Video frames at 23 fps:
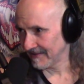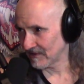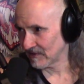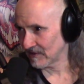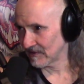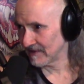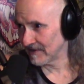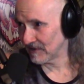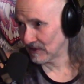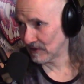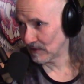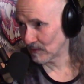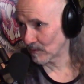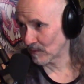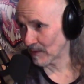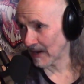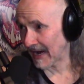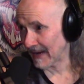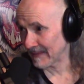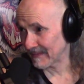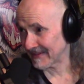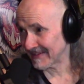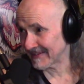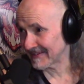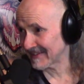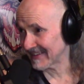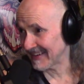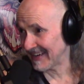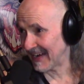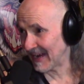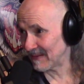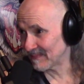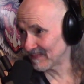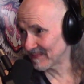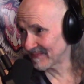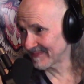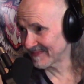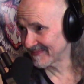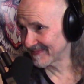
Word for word: soon as you wrap this up. Oh,